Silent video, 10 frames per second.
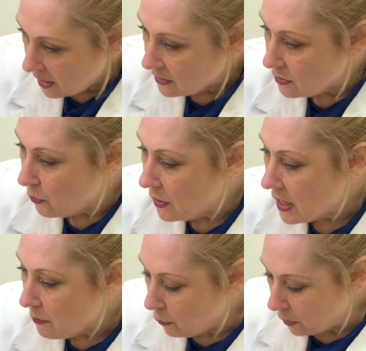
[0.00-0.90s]
So when
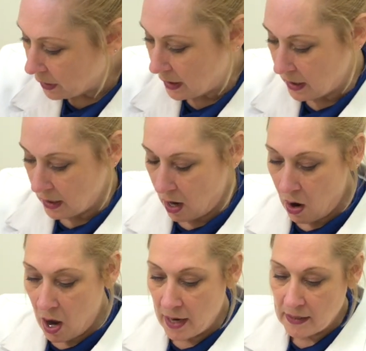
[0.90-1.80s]
I'm working
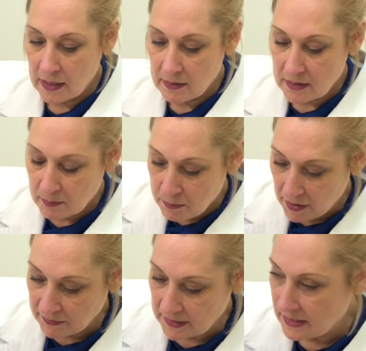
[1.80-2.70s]
on
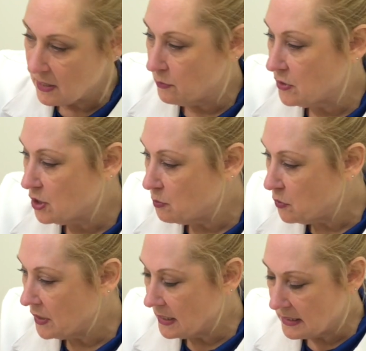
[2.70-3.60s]
buffing this out and
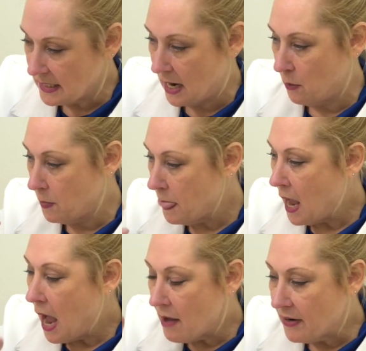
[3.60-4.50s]
smoothing it down,
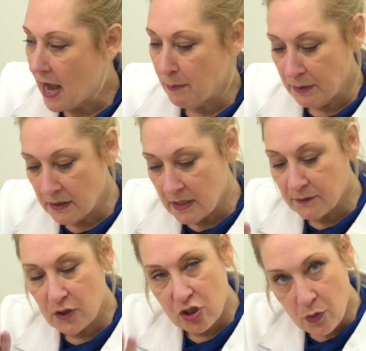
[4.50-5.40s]
I have a couple of
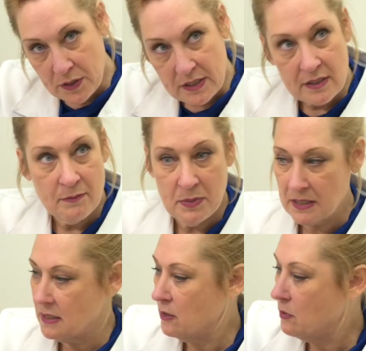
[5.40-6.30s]
different choices of
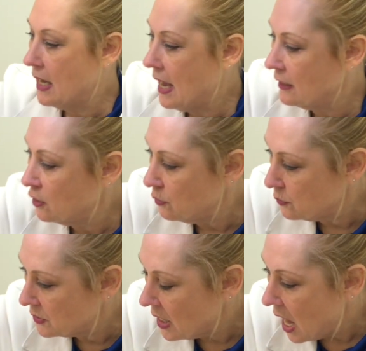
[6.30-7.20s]
bits that you can
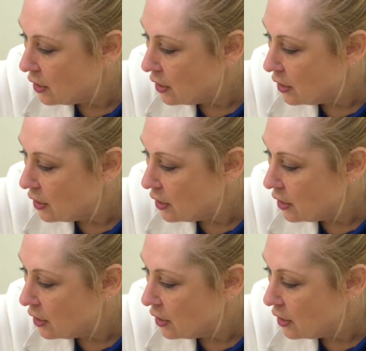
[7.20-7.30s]
use.